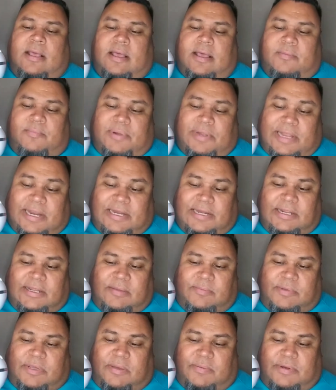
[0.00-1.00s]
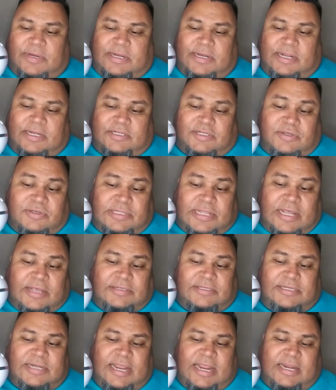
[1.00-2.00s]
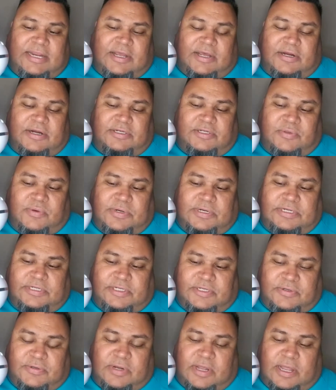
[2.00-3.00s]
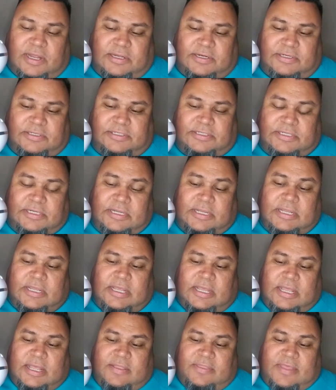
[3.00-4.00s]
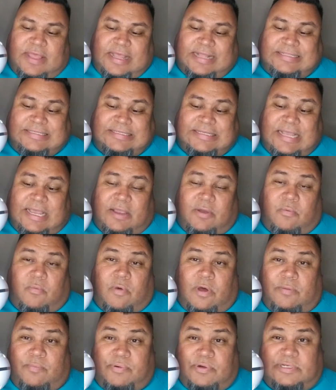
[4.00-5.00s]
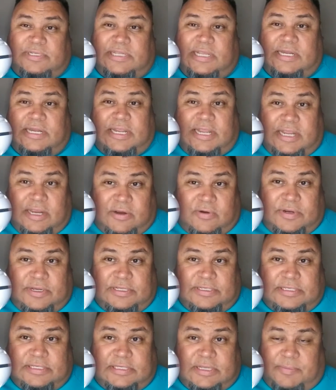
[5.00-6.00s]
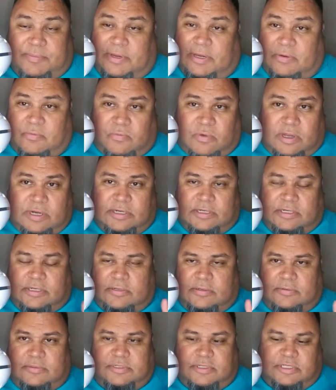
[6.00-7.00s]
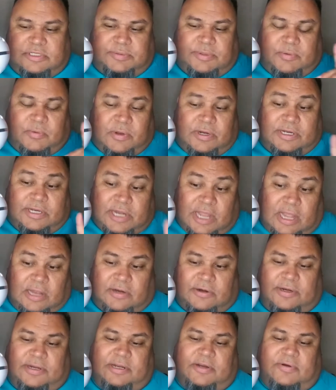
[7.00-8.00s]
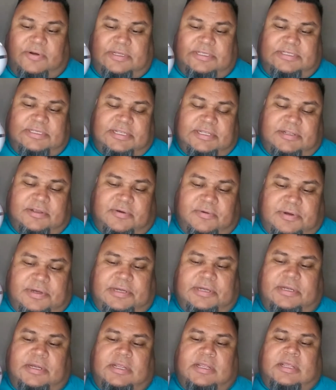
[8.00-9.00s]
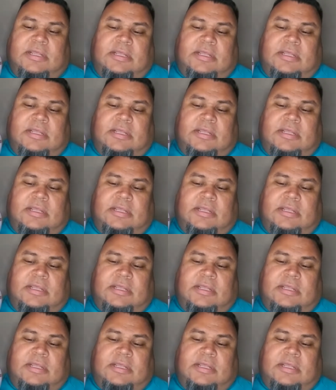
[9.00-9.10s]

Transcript: Uh, palladium coming in at $2,822. That's a 1% increase, I mean, one, excuse me, $1 increase in the green.